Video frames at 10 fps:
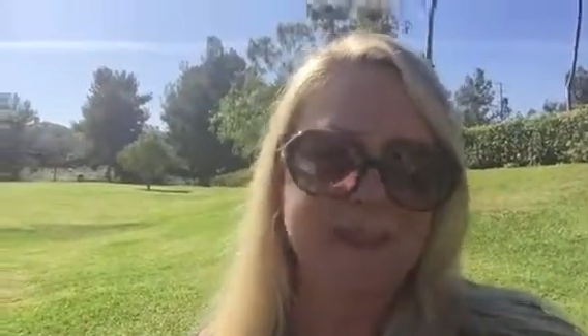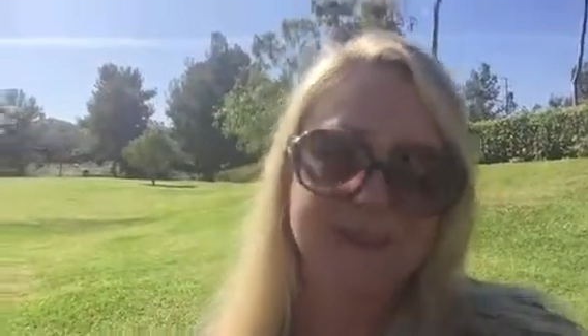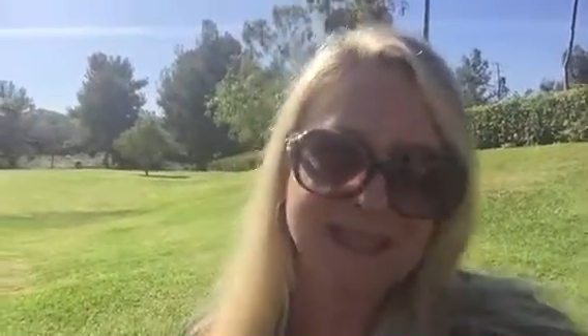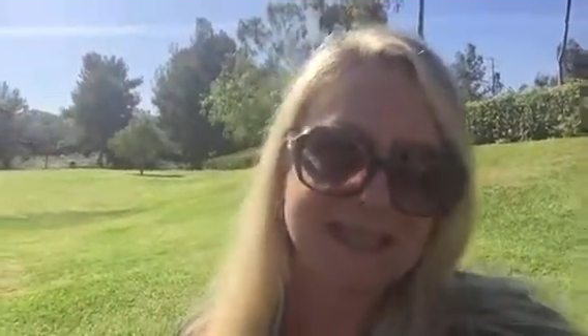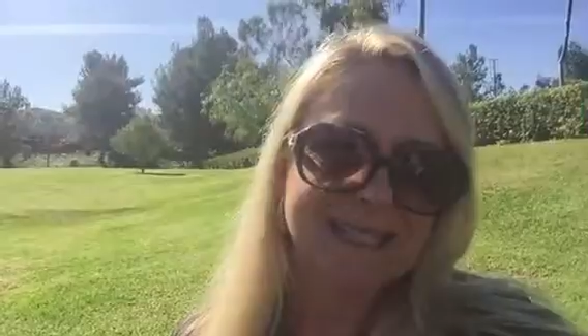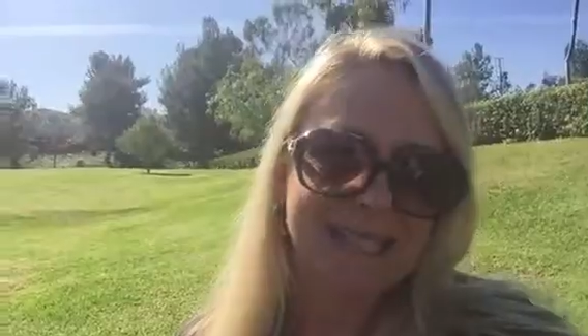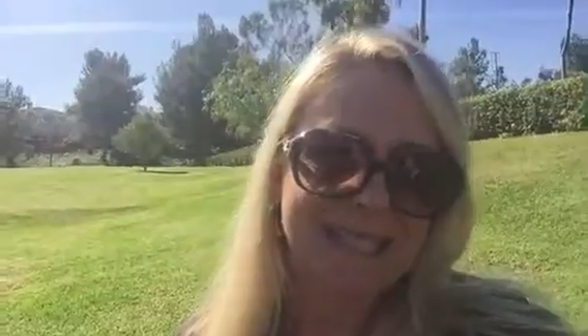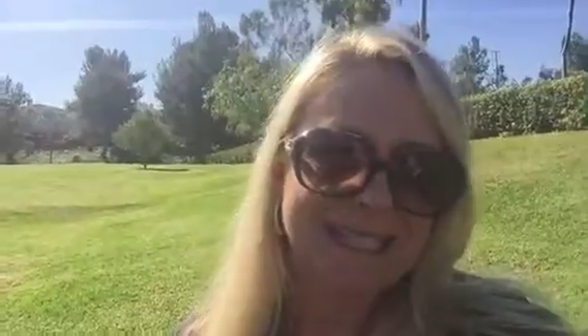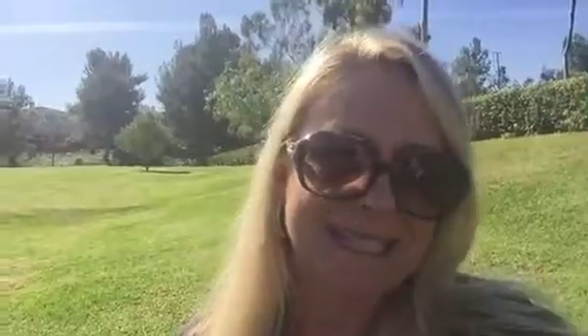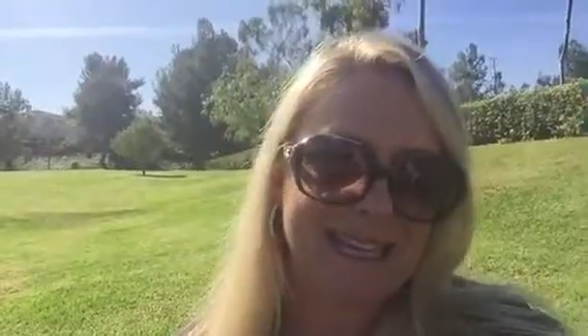So this is
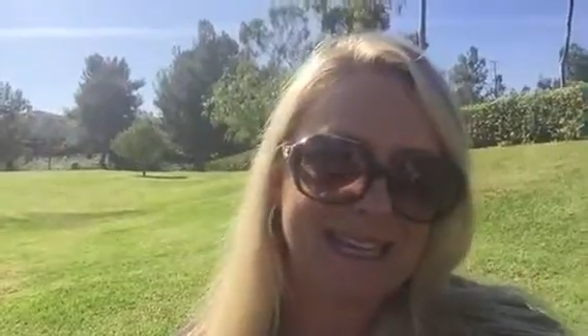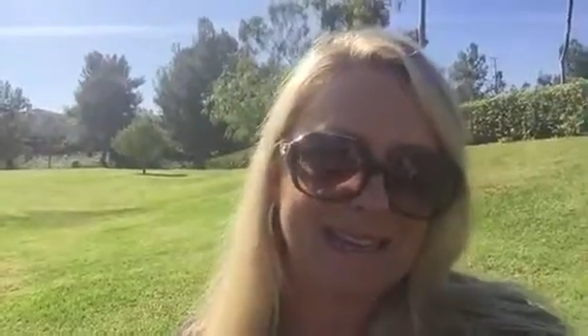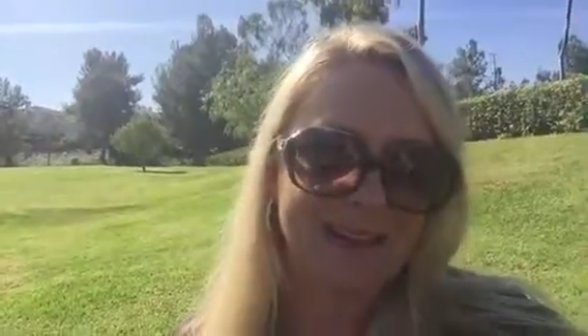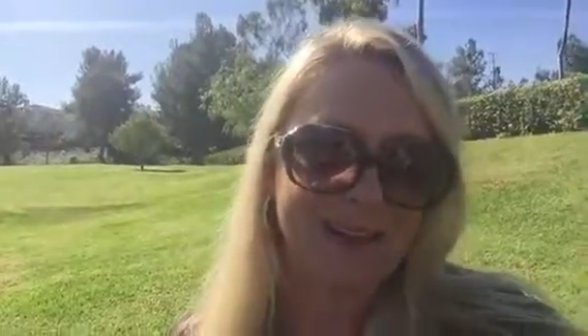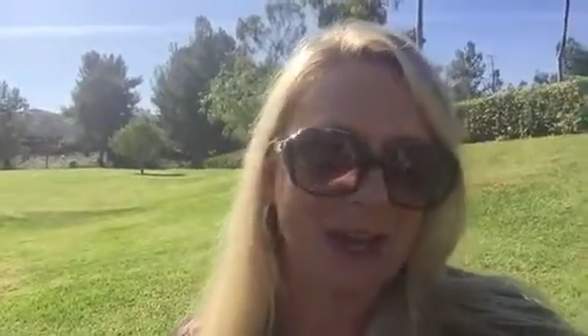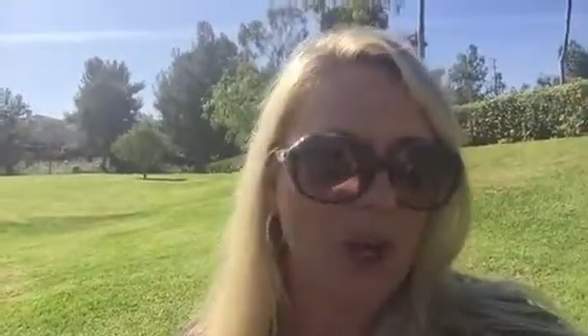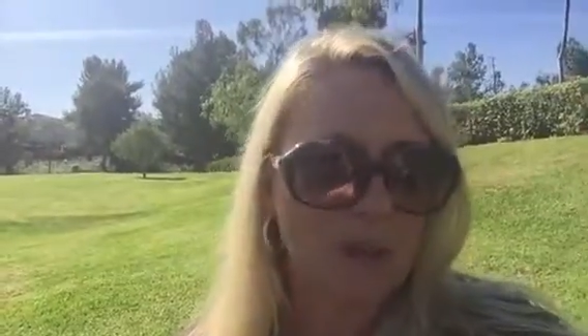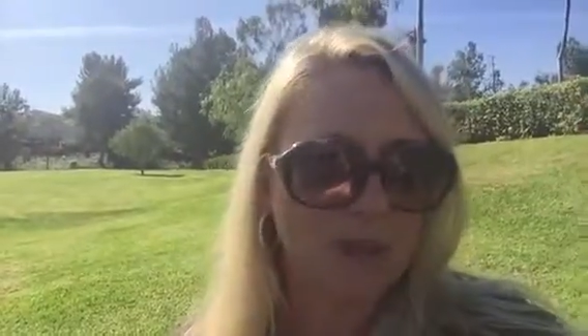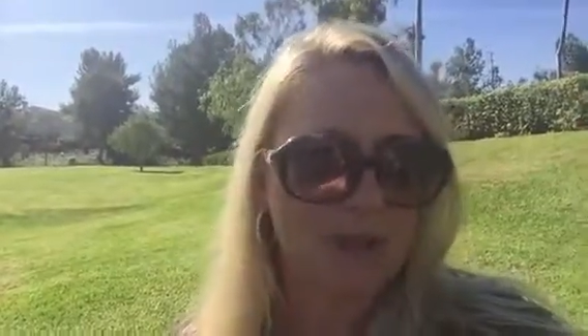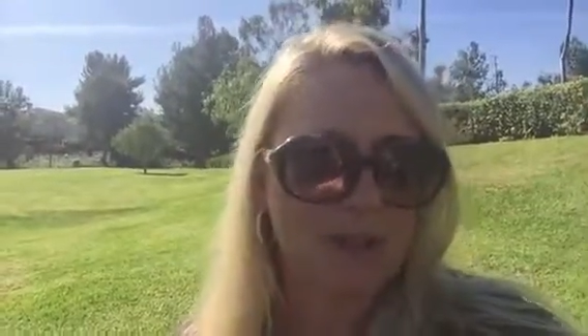Leanne DeSanto. I hope
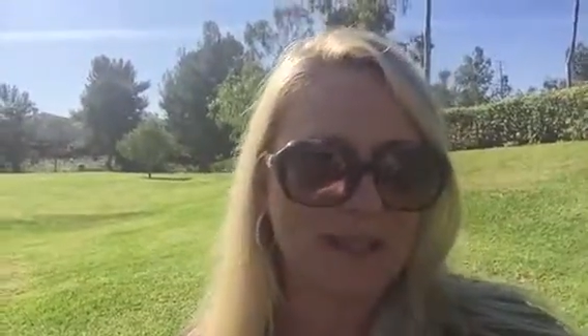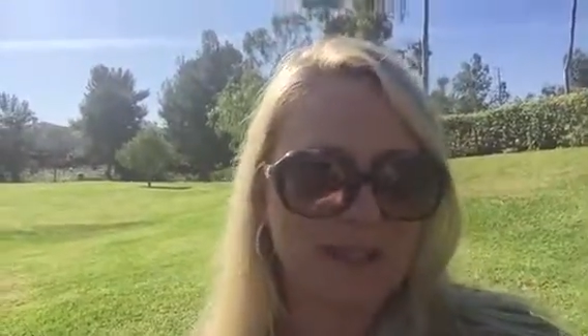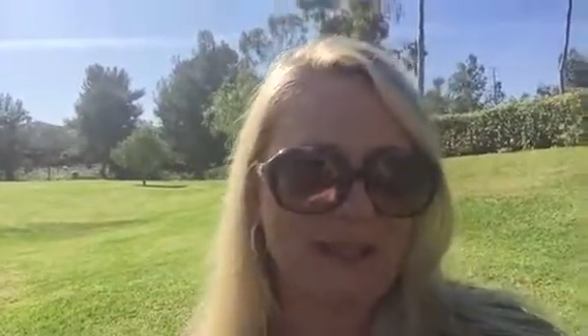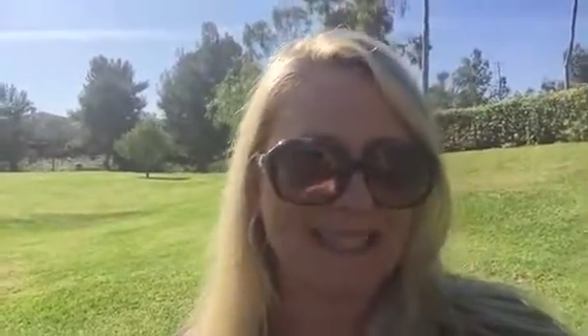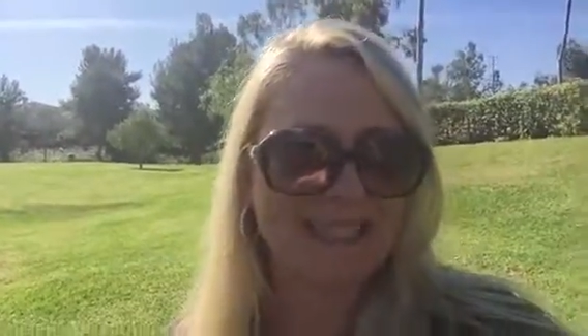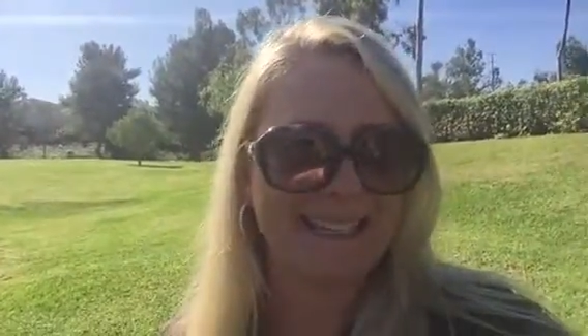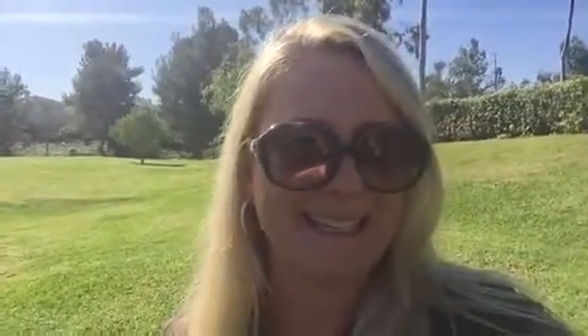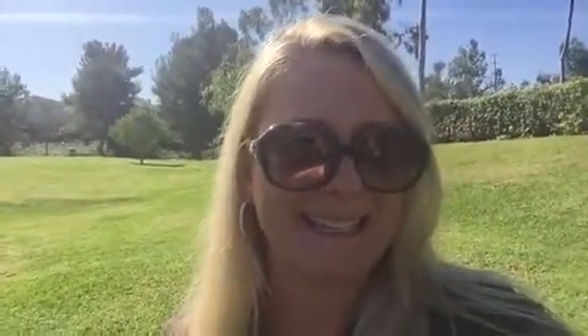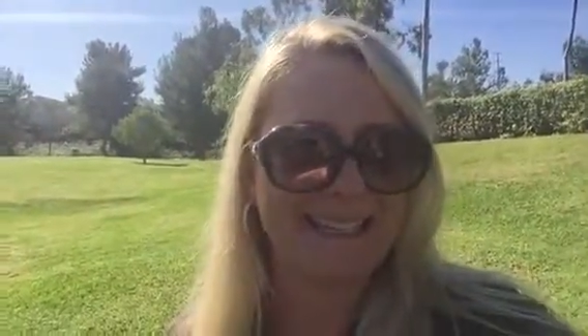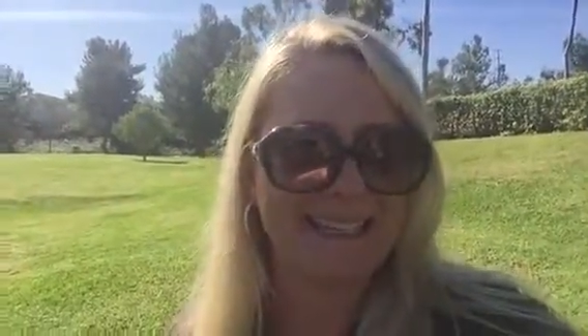you enjoyed this
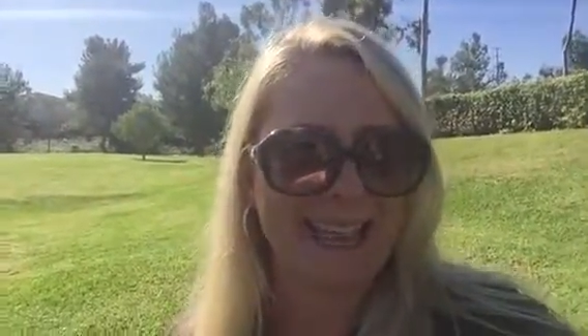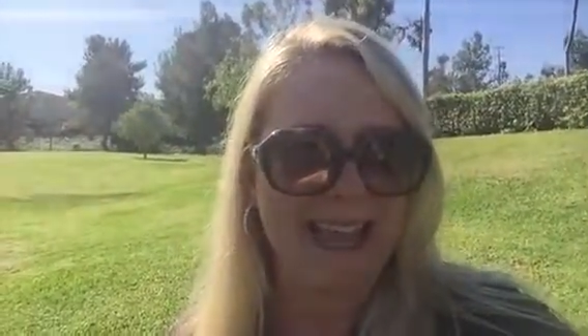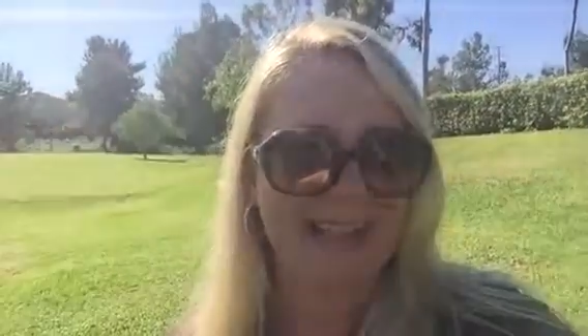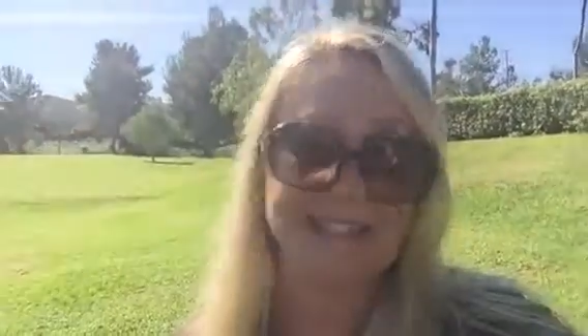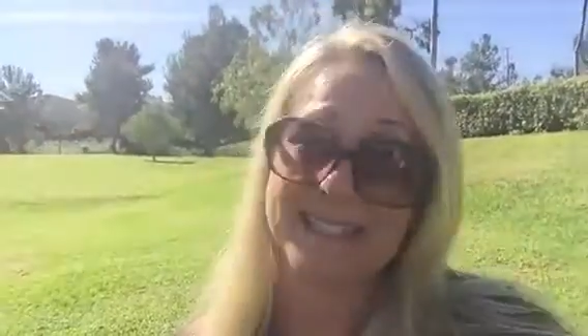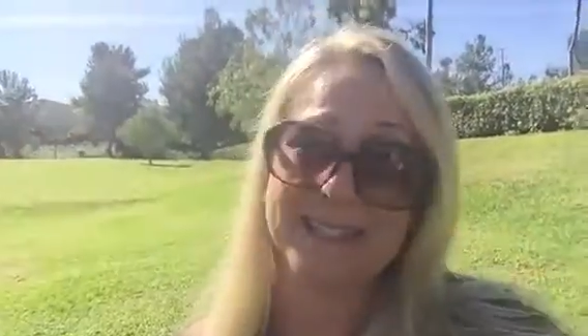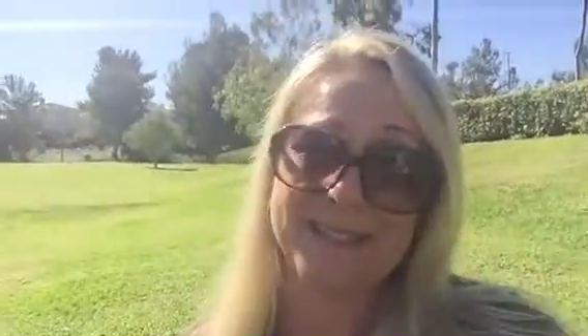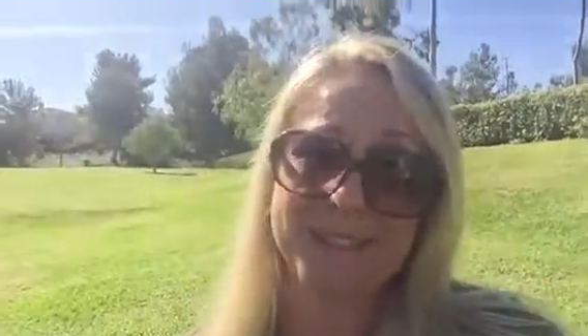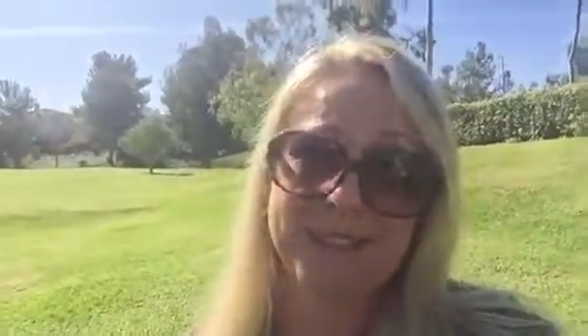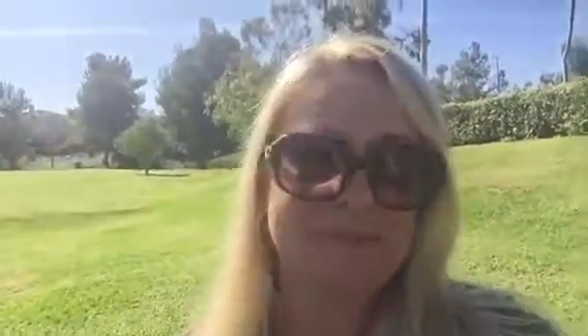message, and I'll see you
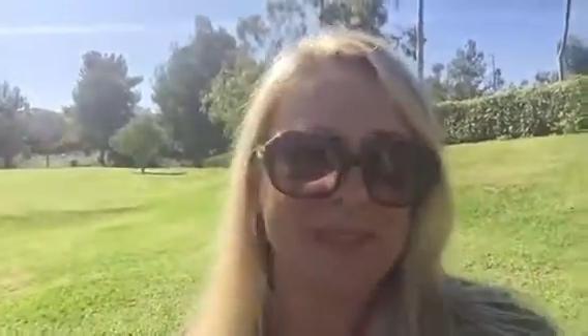soon.